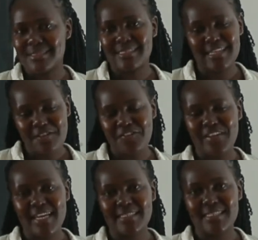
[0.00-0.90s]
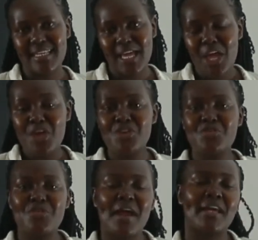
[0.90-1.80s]
Definitely
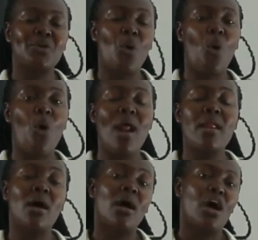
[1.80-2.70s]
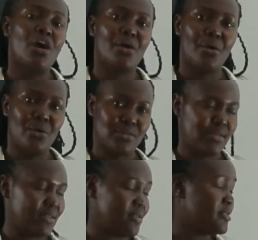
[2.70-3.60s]
you ride on roads.